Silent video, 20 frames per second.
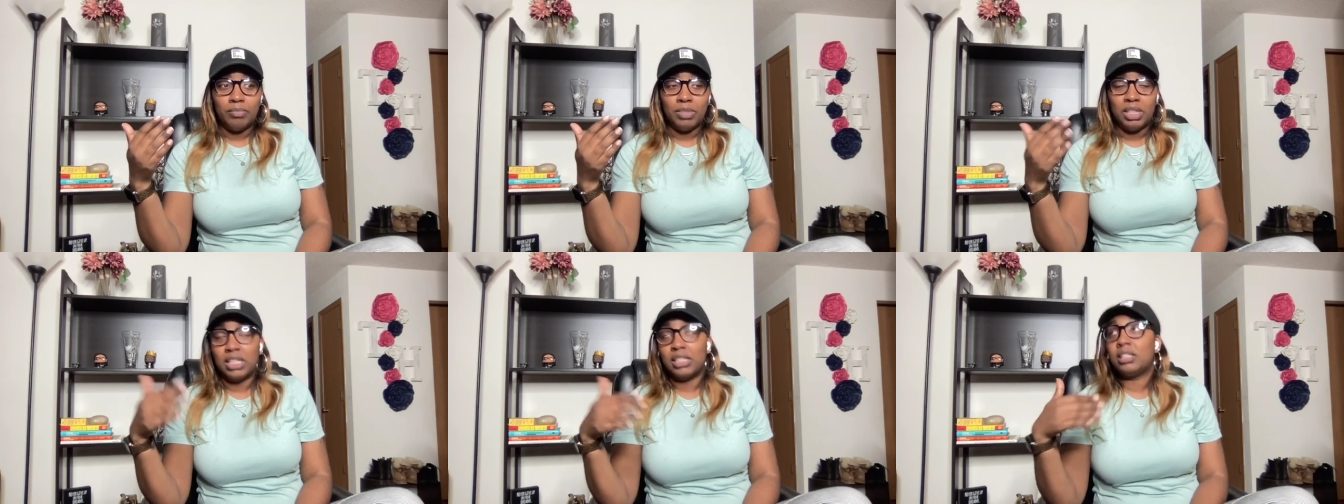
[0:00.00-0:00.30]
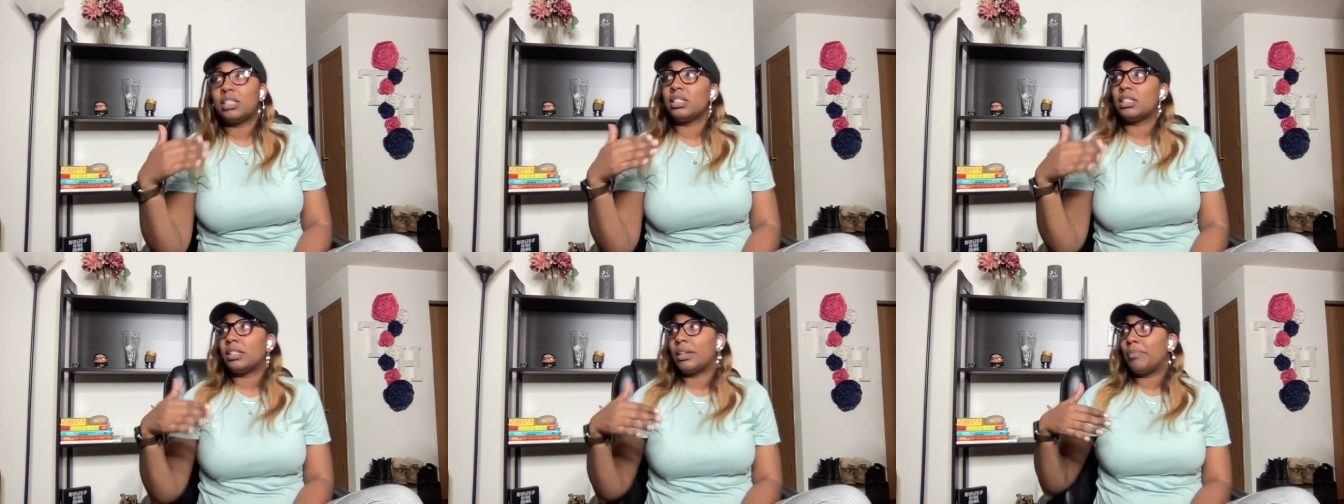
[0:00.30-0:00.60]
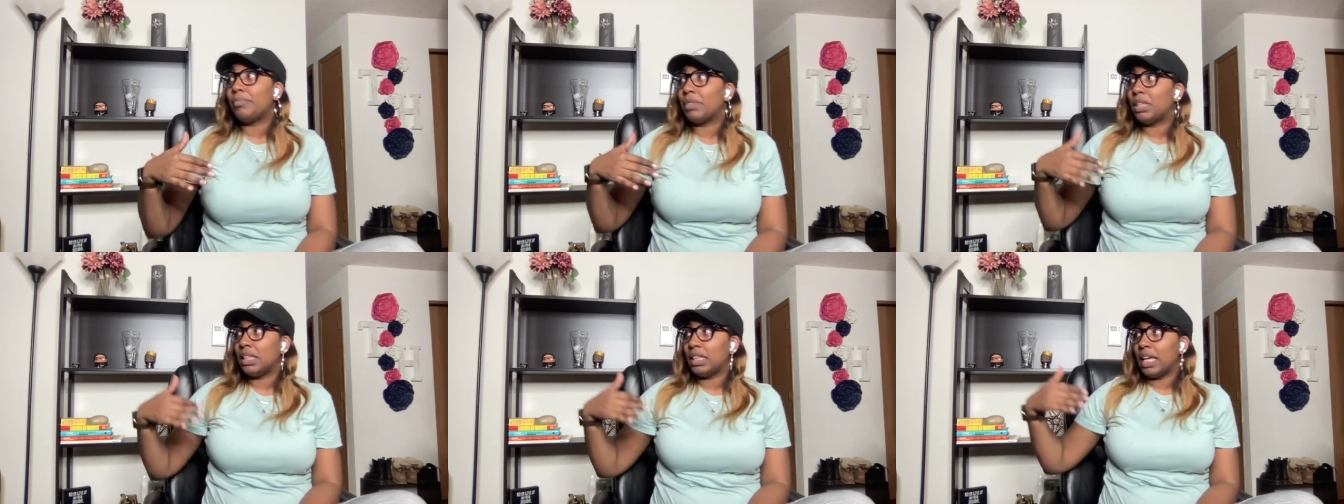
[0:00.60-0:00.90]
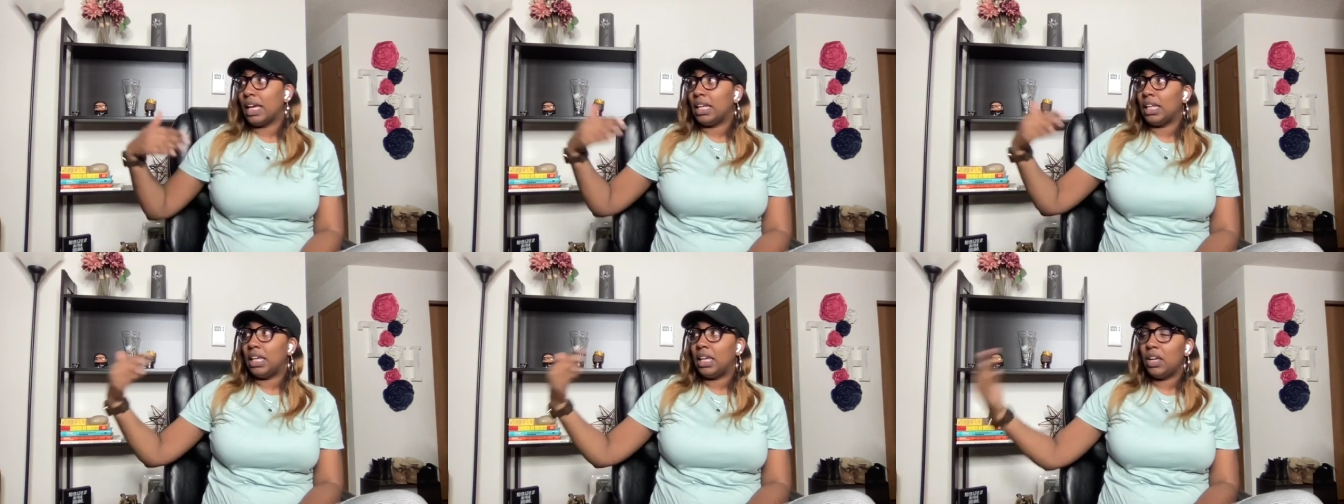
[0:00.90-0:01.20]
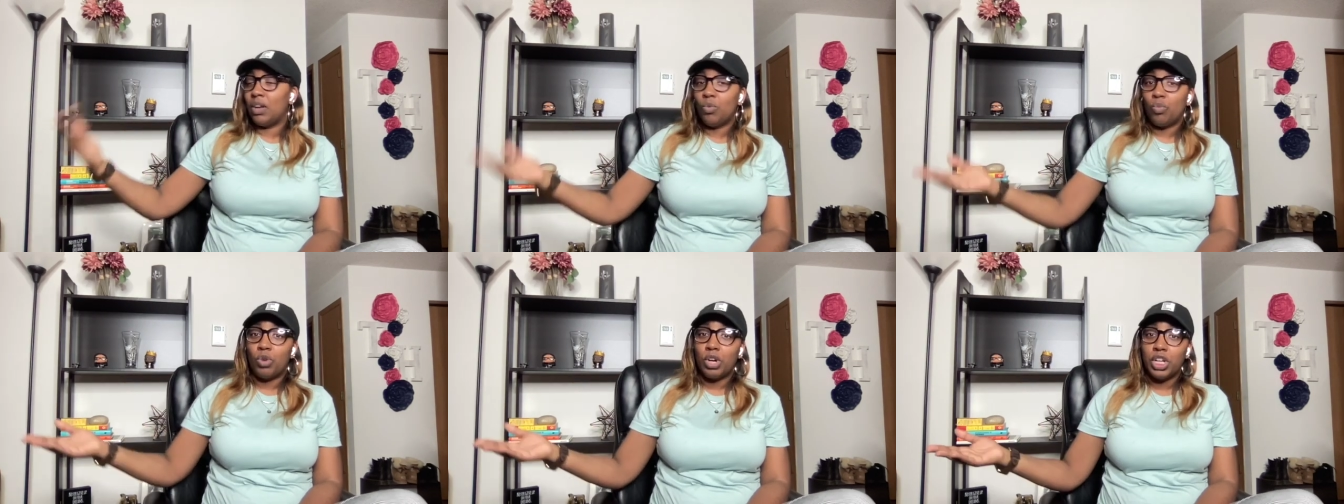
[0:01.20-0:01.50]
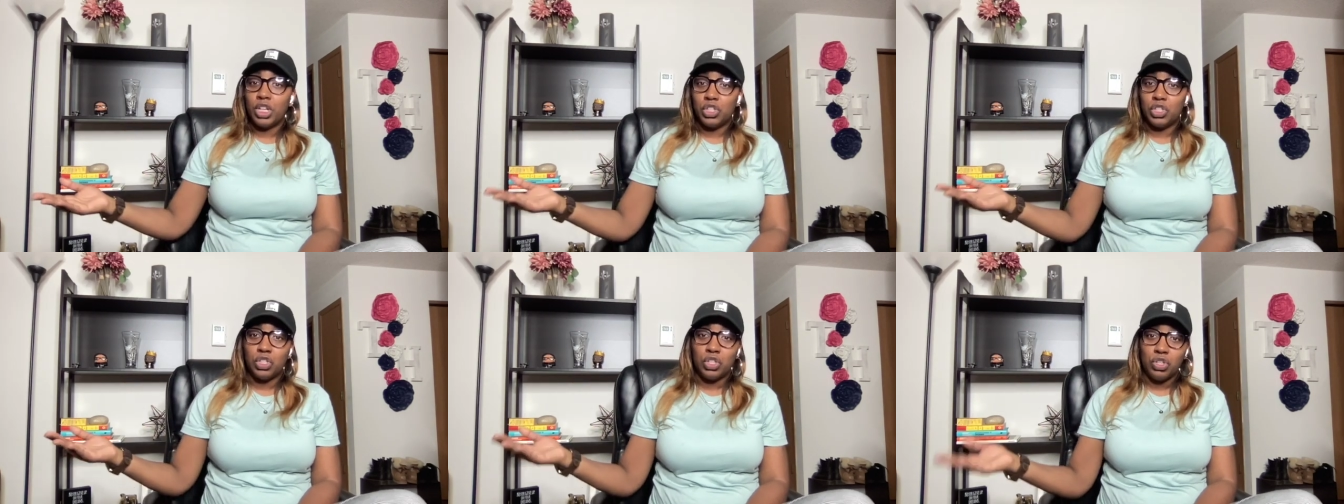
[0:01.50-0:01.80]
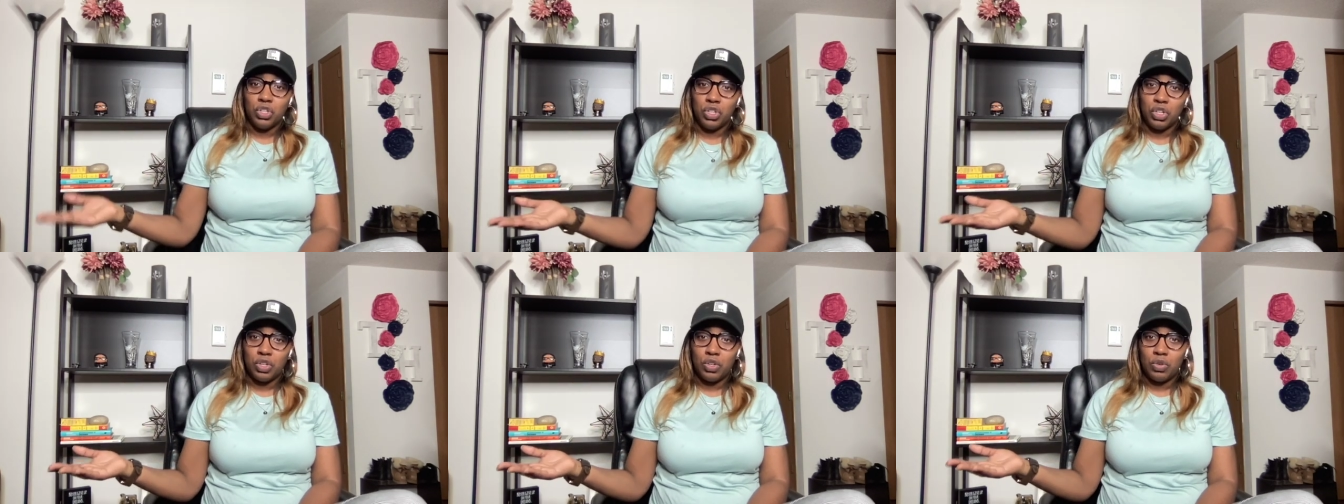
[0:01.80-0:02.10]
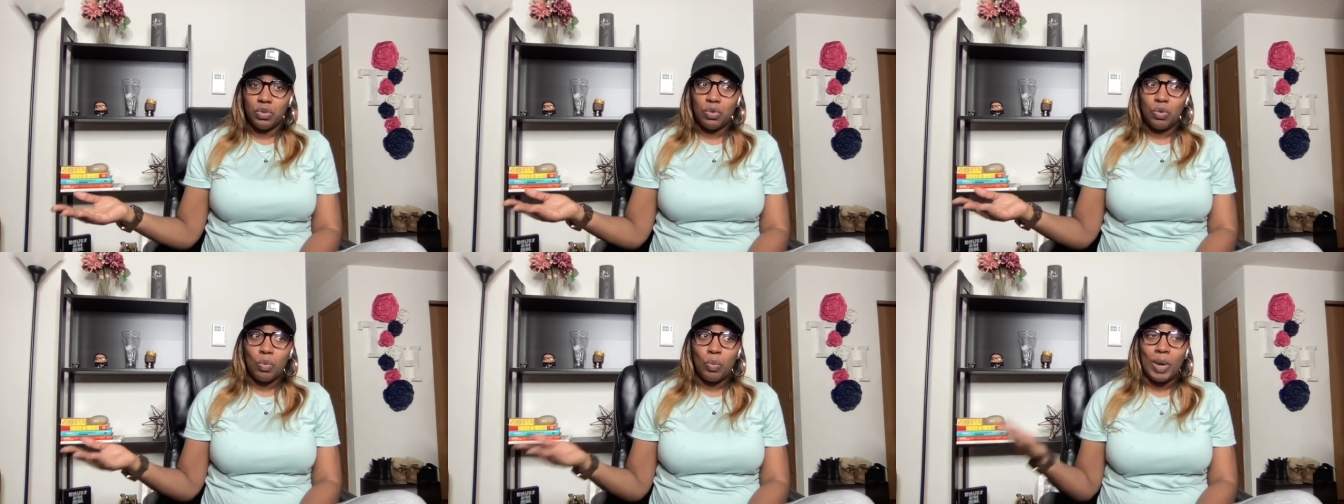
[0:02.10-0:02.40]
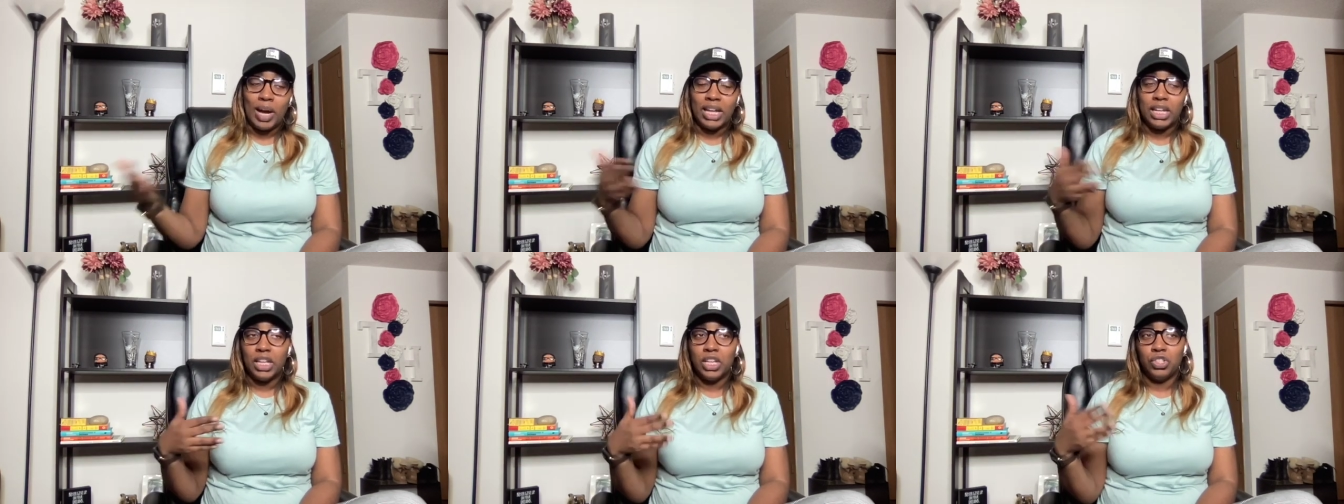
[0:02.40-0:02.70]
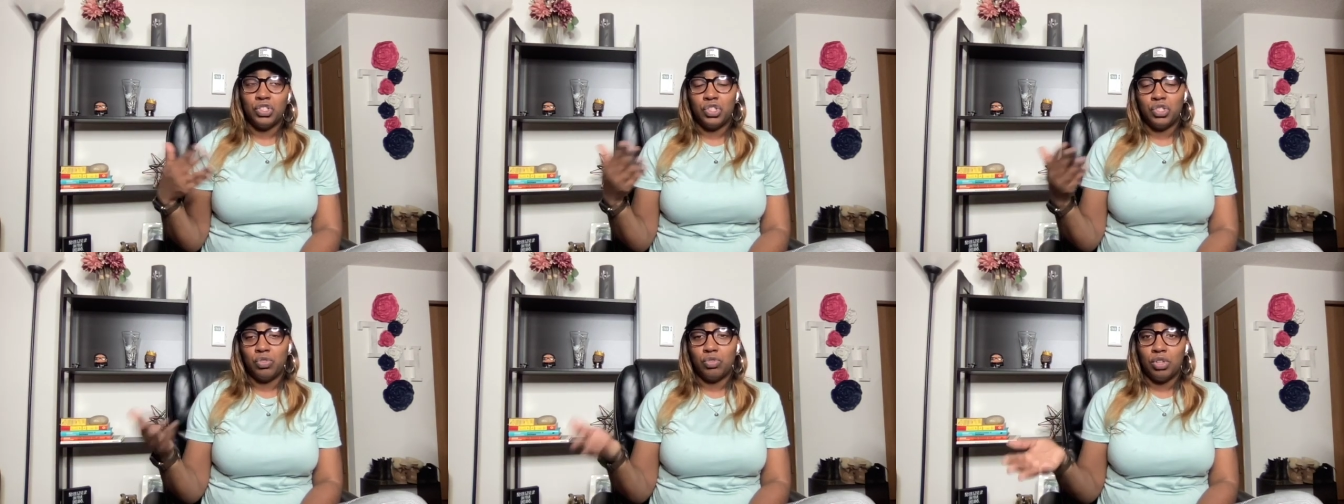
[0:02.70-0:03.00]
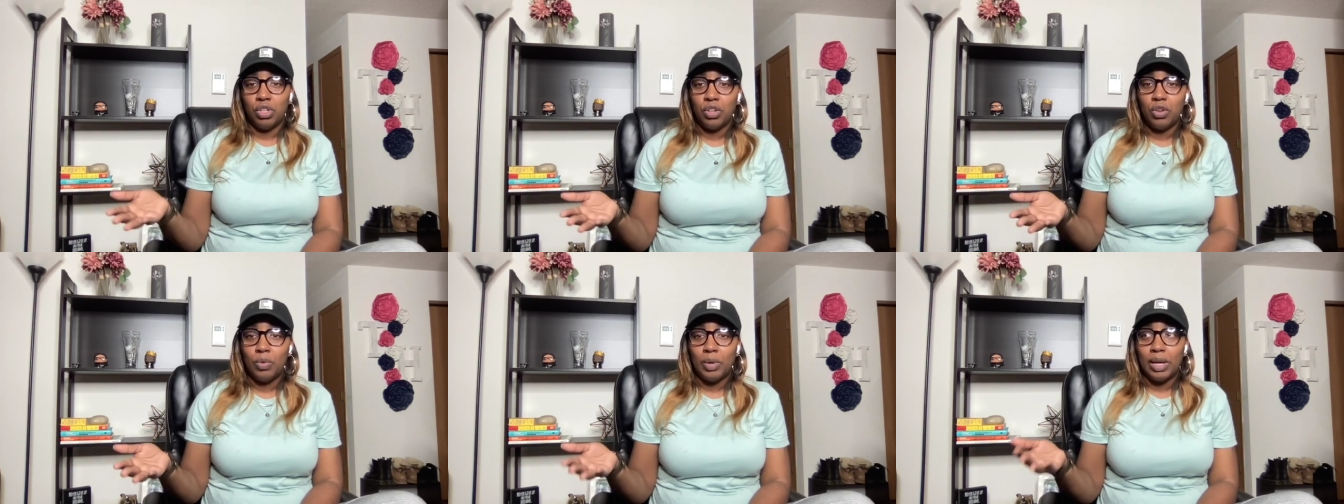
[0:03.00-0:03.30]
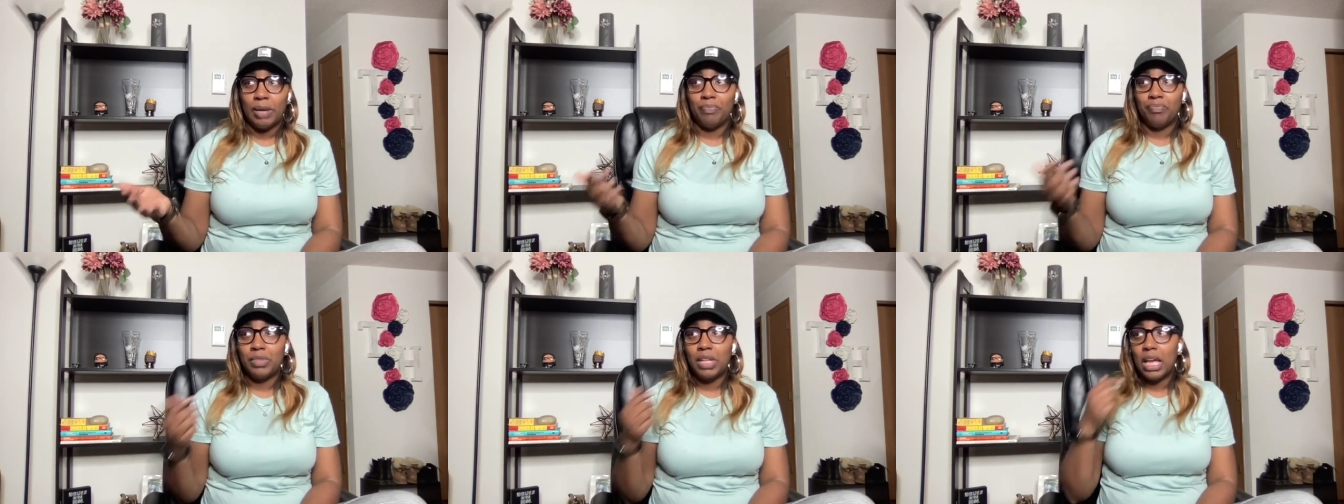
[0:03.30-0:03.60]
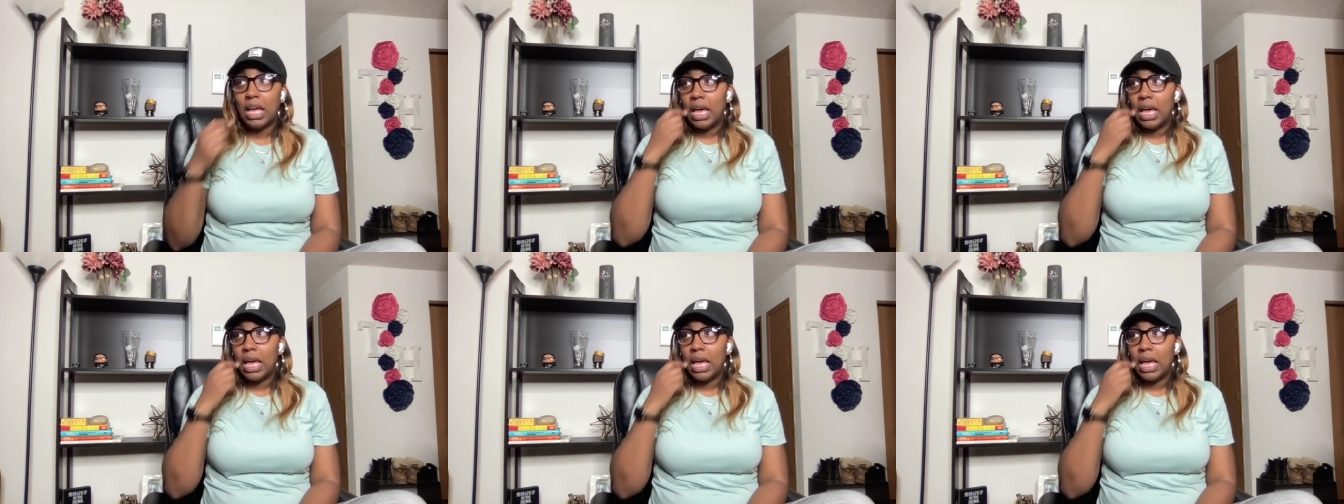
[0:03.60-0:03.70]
This is something that he wanted to do. Why didn't you do it?